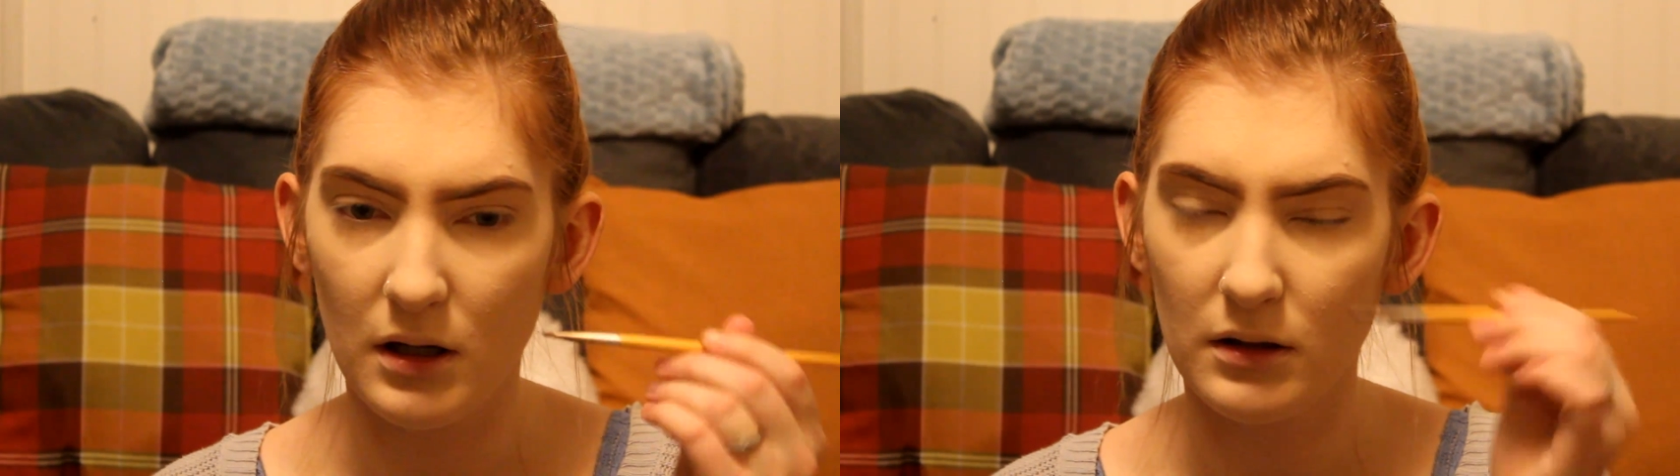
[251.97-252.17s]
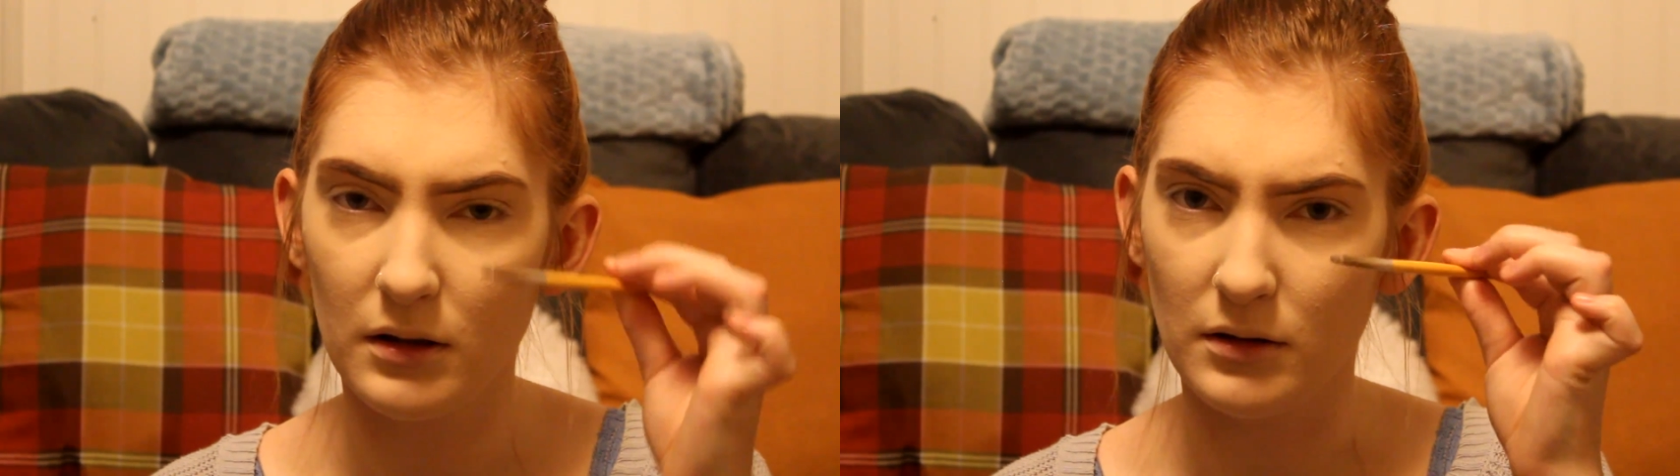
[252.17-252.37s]

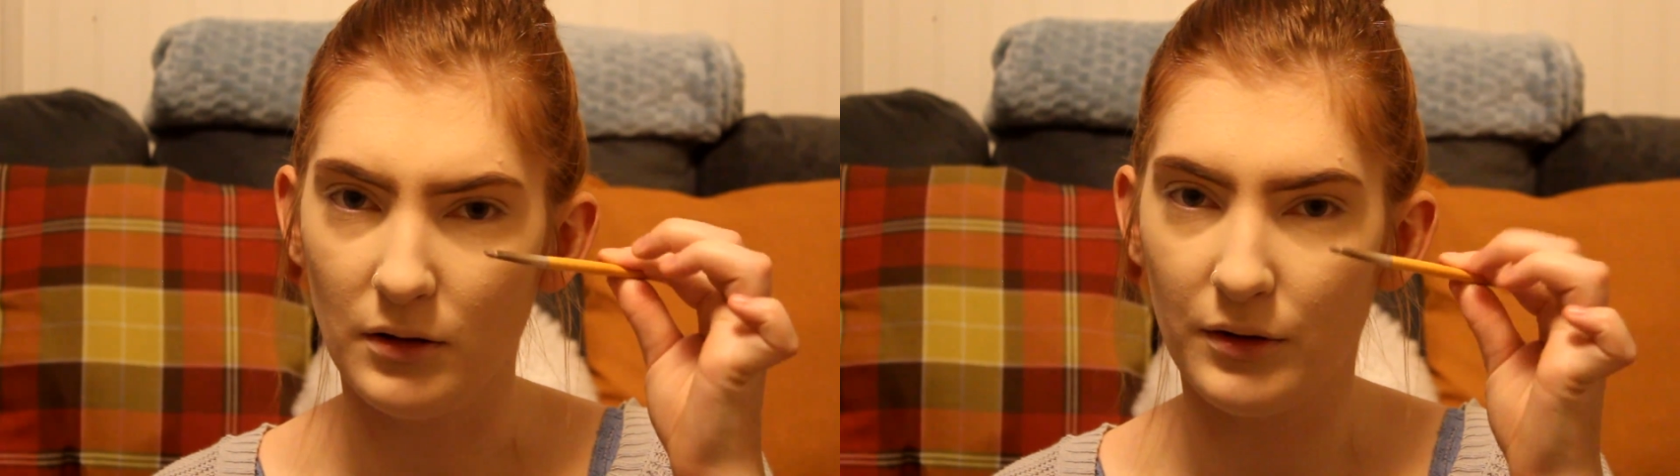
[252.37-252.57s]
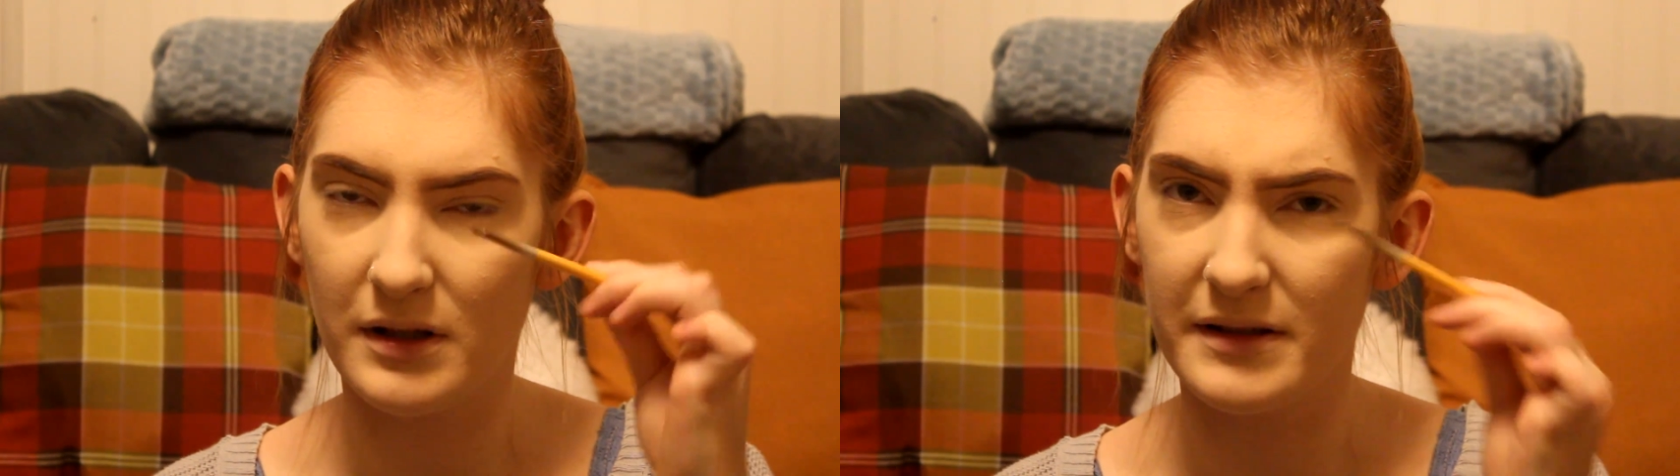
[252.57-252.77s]

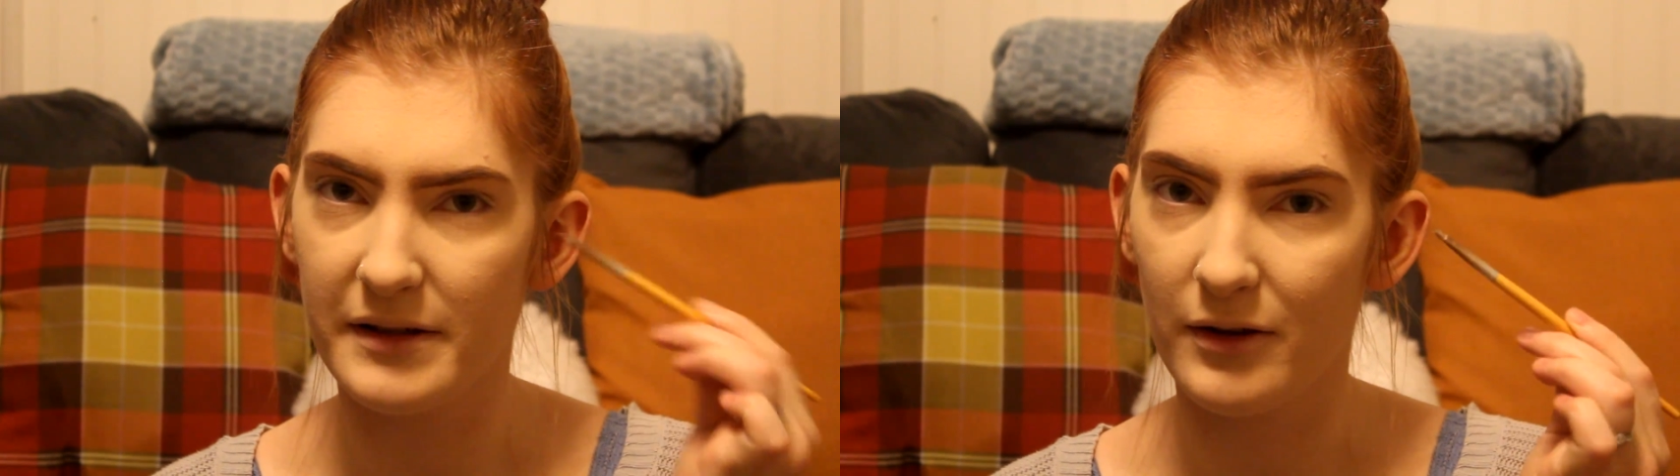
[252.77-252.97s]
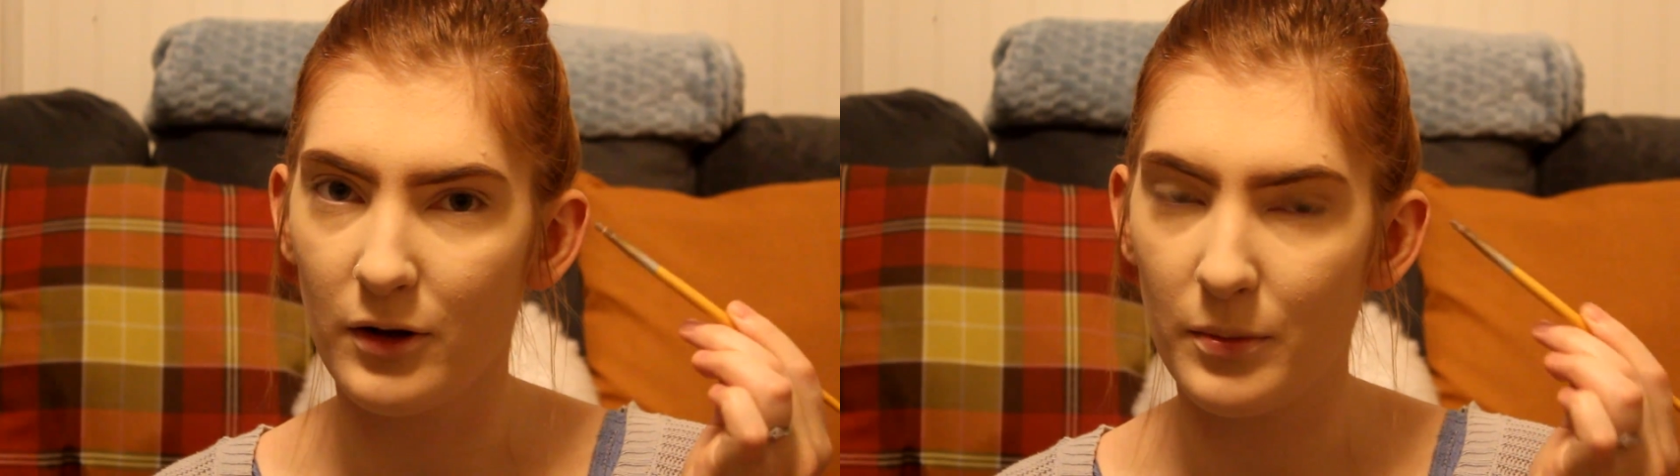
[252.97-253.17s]
little
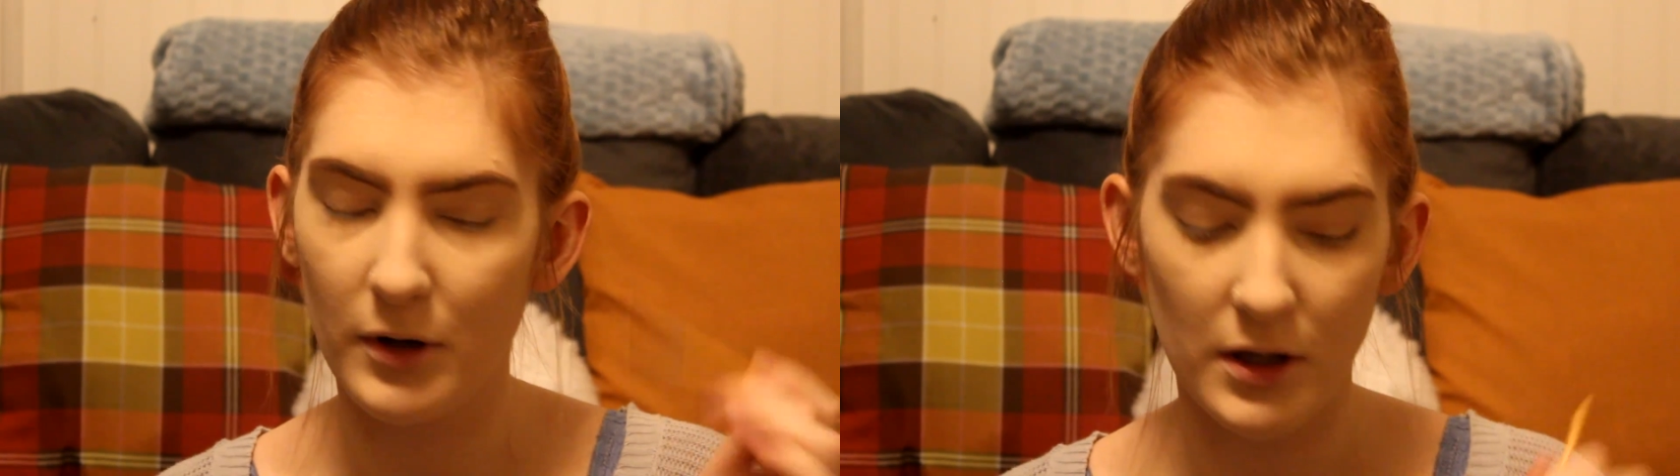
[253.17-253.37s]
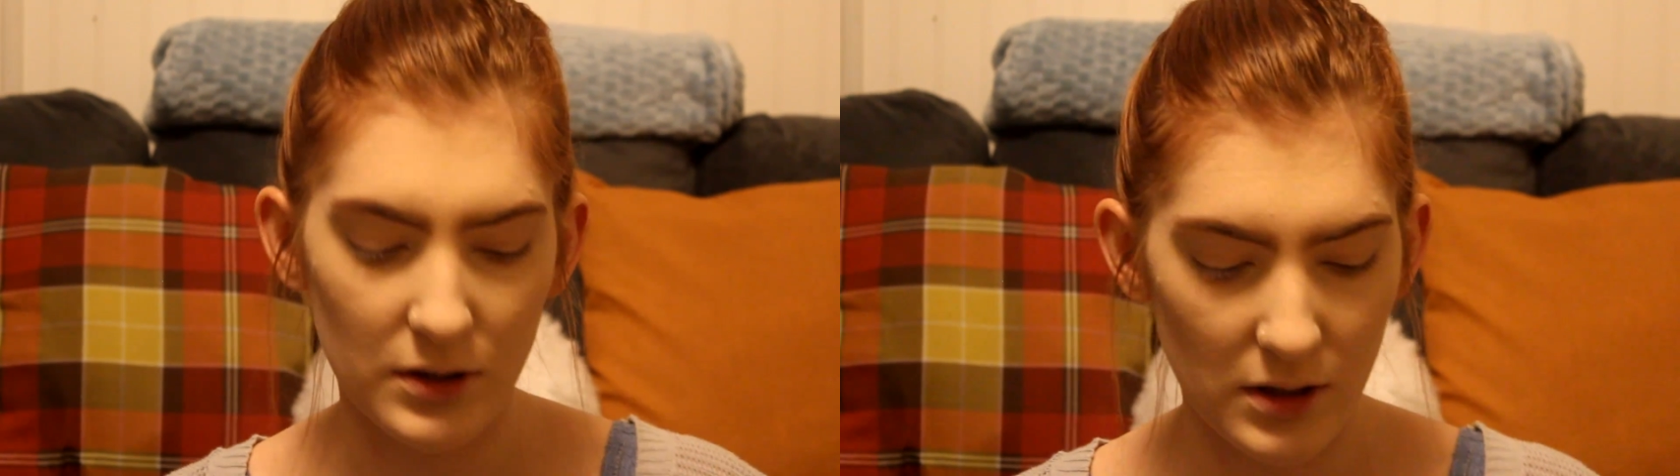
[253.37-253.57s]
concealer
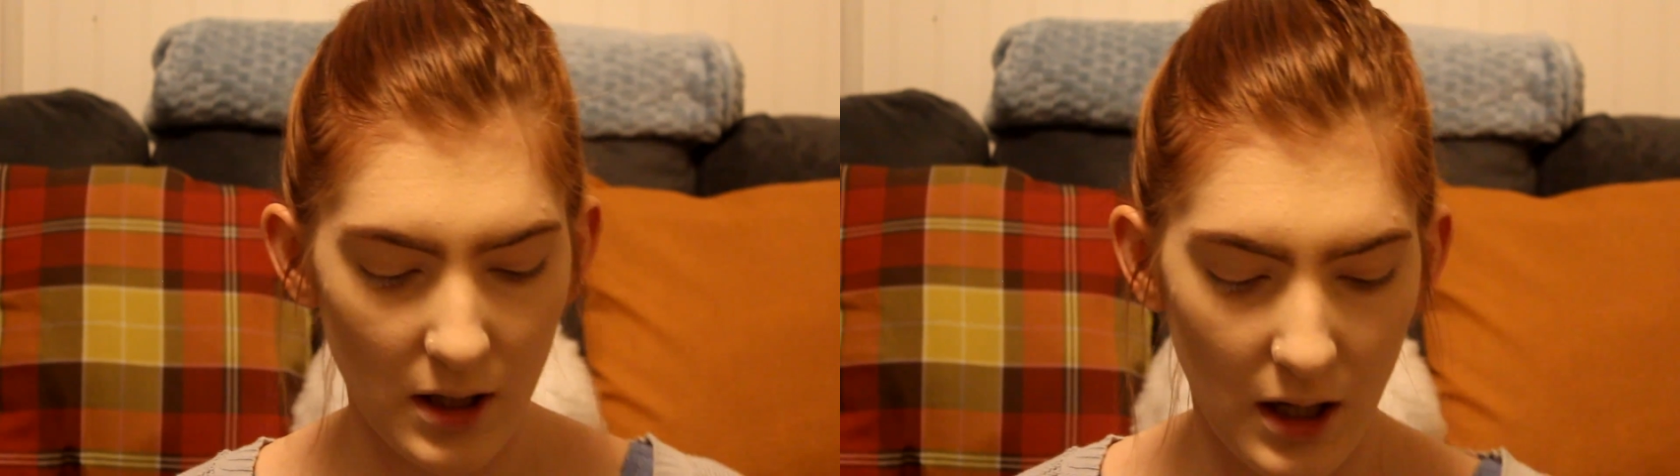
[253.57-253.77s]
brush,